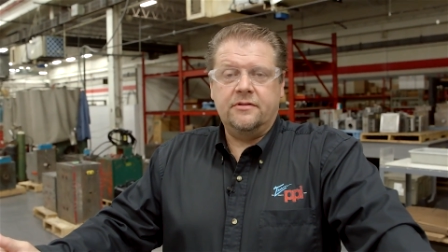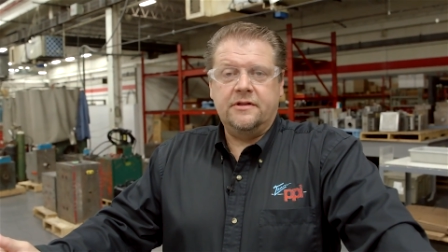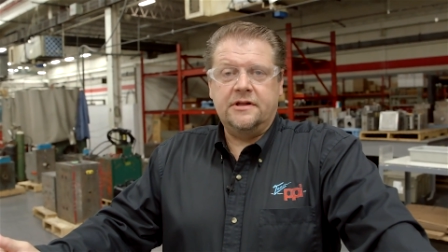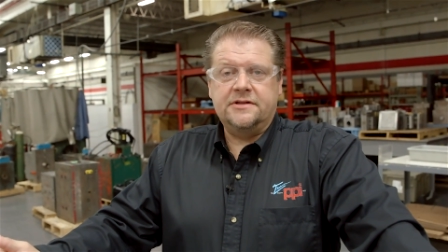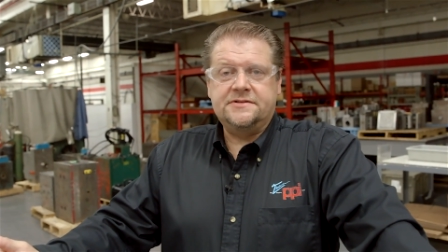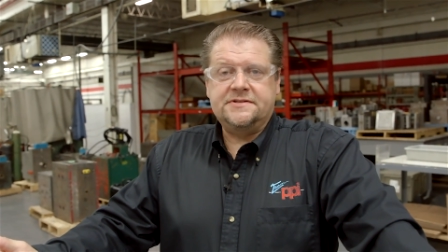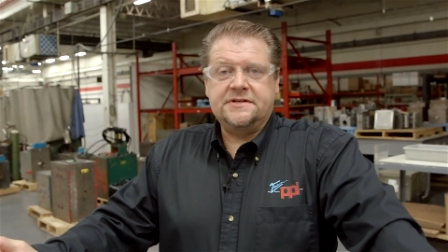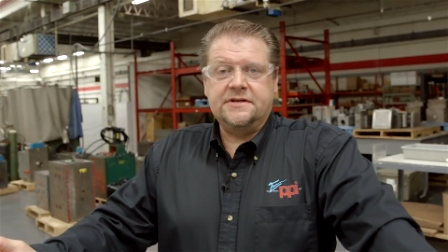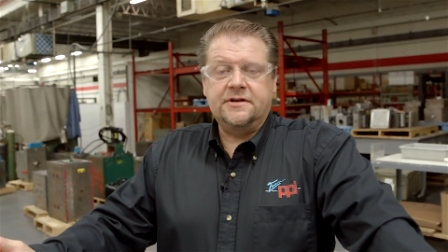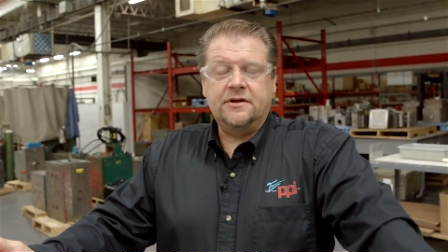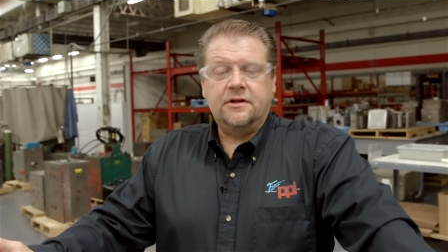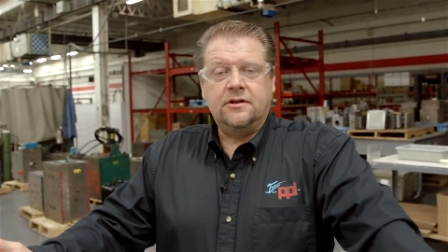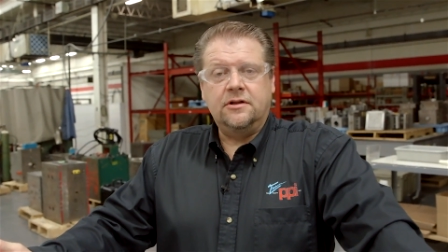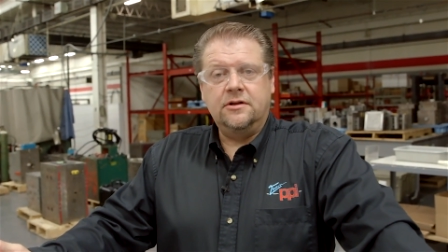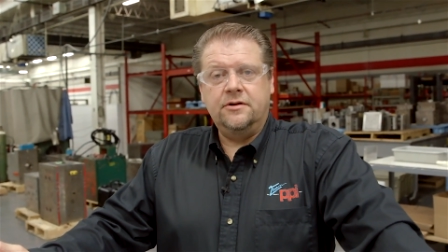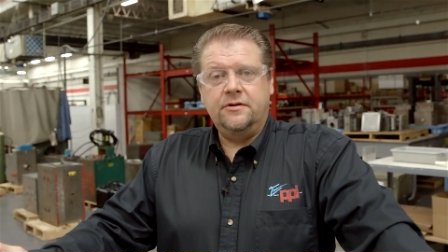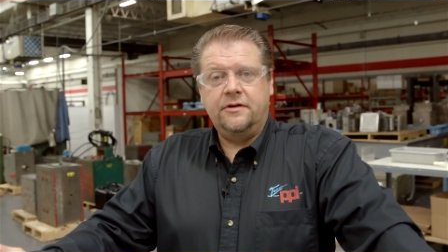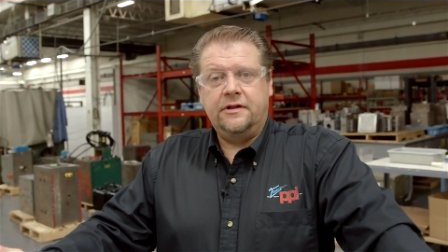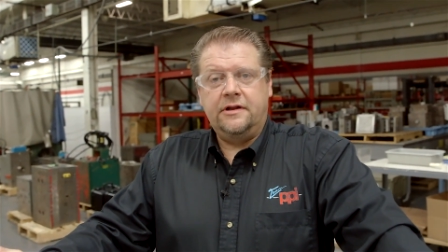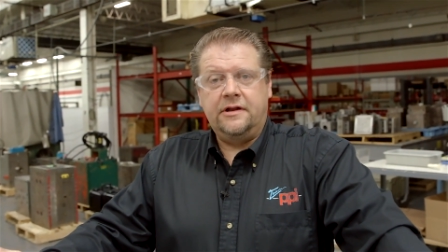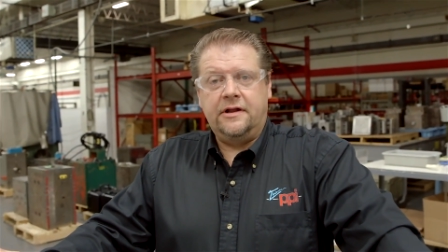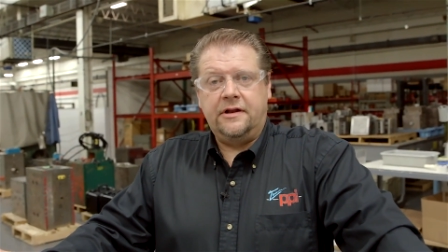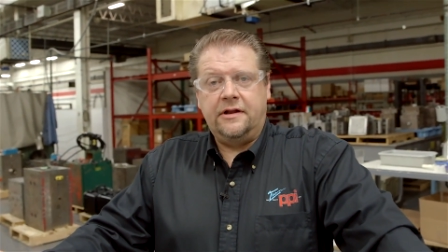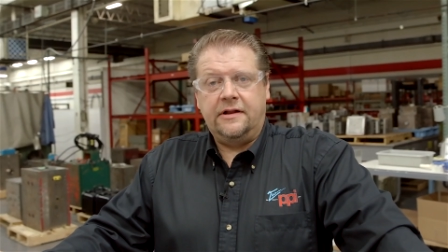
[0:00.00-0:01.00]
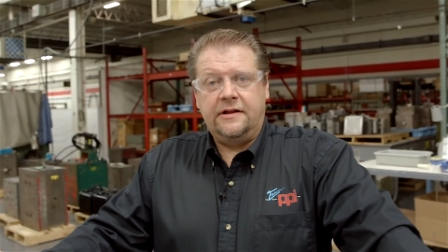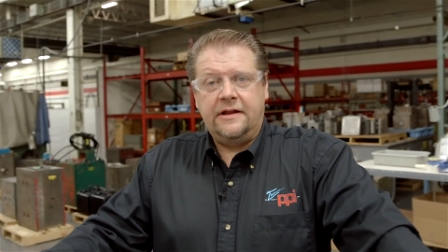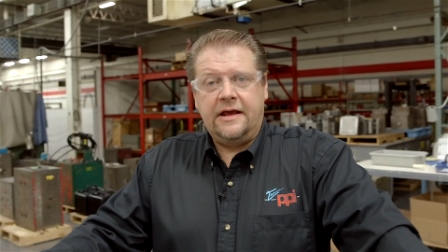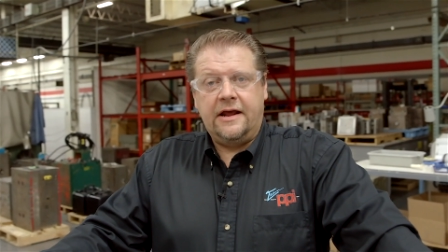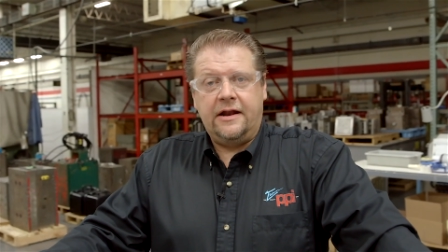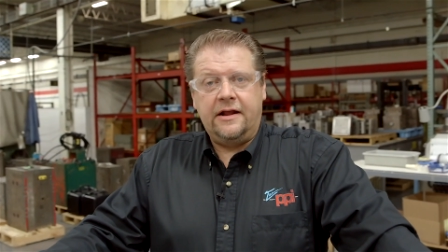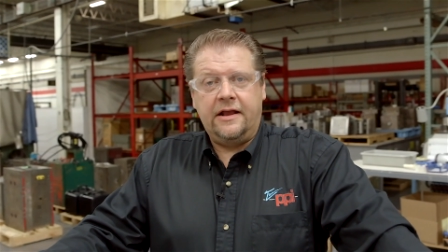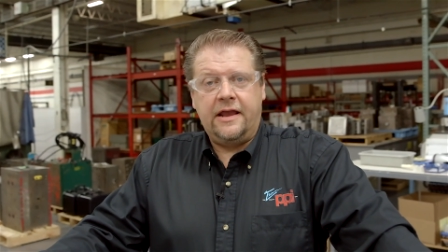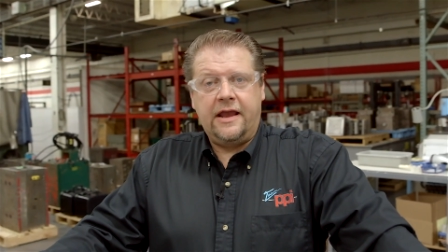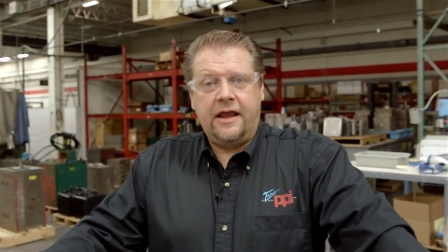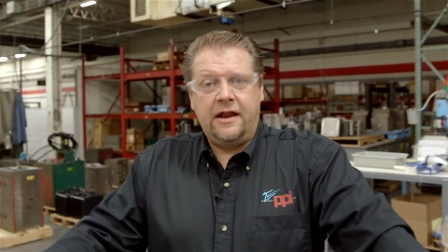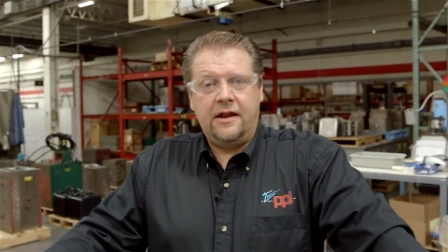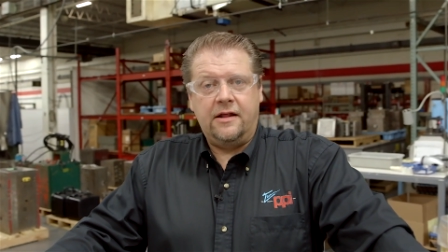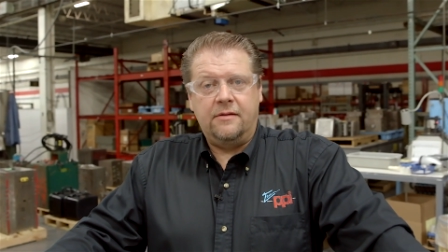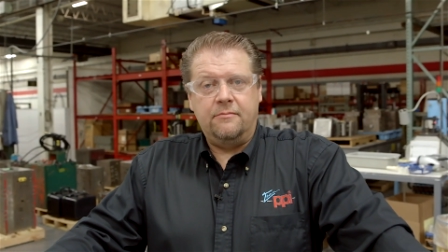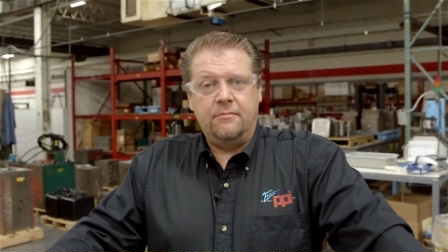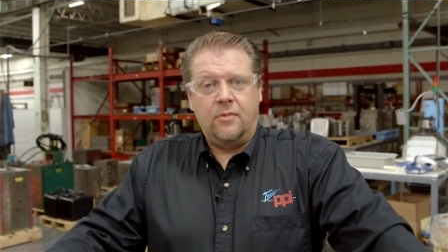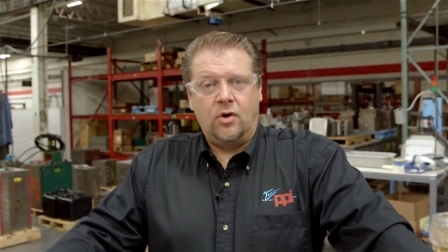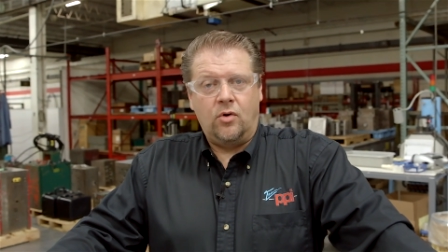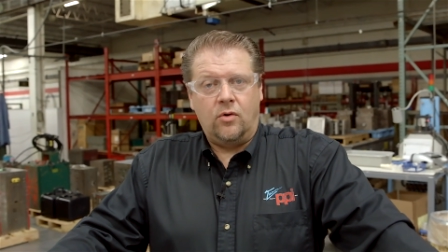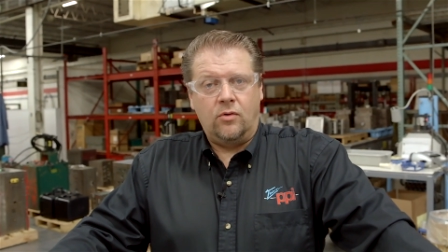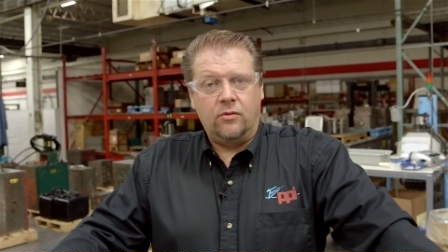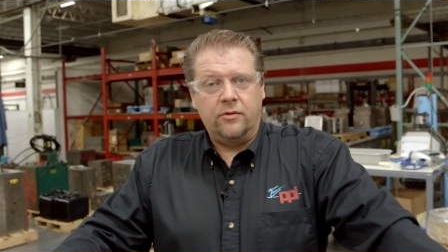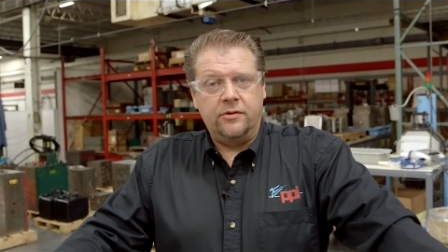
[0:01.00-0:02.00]
that's included in a dedicated
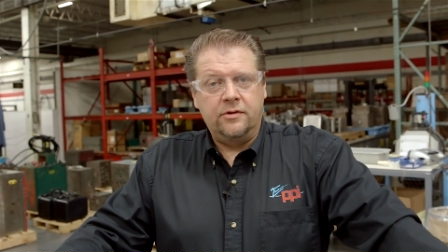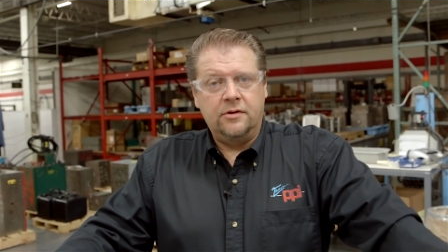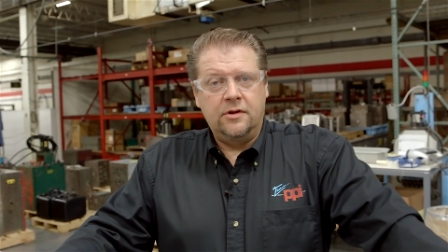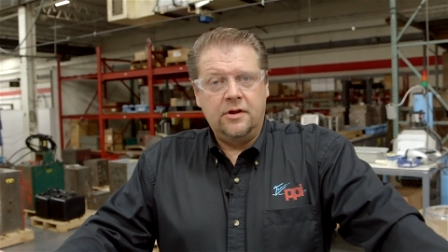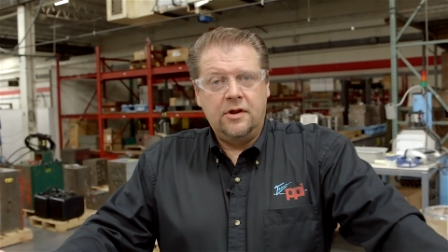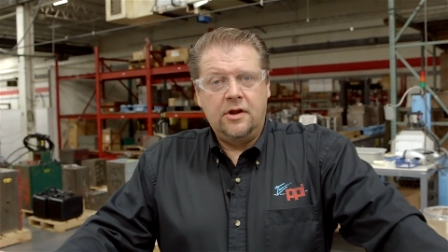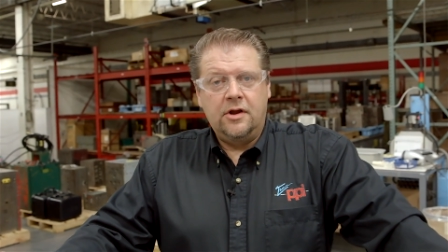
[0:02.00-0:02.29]
mold,